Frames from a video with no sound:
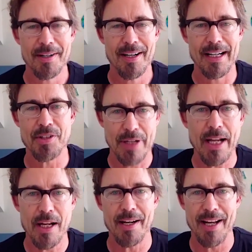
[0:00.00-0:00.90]
And he's okay,
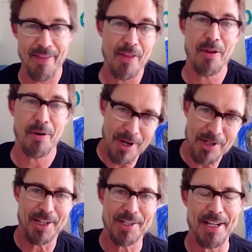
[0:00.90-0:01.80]
good. And then they're
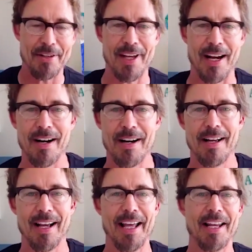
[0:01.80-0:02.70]
rushing us out there.
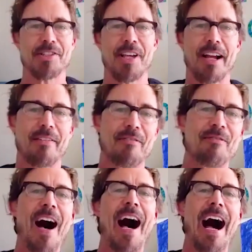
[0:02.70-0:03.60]
And it's like,
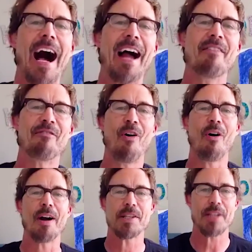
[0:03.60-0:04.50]
five, four.
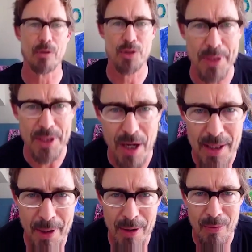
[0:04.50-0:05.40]
And he's like, can you talk
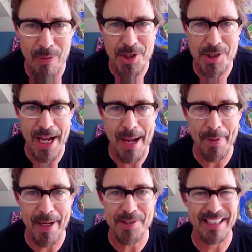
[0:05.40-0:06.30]
about what just
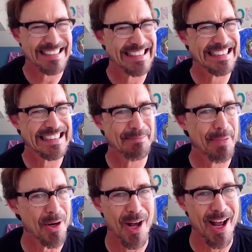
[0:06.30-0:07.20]
happened? I was like, uh,
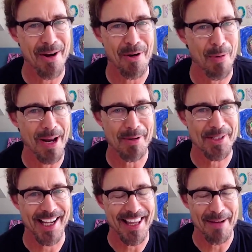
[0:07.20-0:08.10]
better not. I don't know what I would
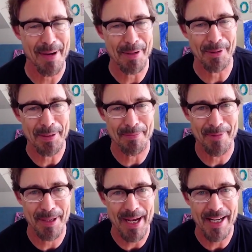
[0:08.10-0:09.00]
say. That might be really,
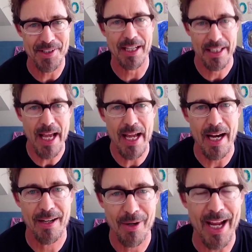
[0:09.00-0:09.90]
really bad. He's like, yeah, yeah,
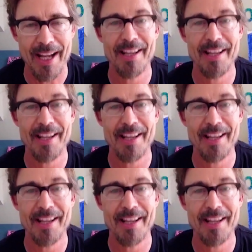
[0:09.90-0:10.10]
okay.